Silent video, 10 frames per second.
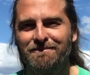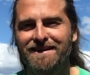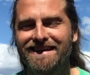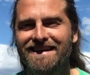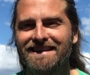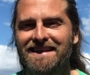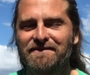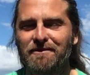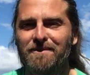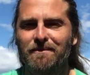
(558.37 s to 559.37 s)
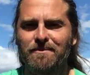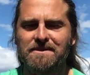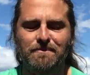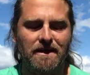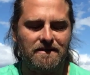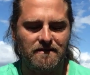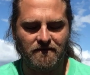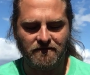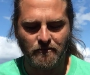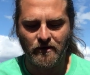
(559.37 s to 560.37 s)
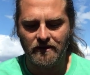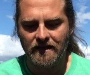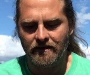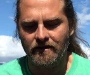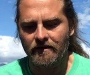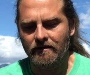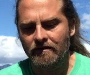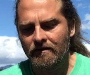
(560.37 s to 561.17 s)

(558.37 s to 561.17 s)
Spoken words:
But again, that's from their perspective, from where they are.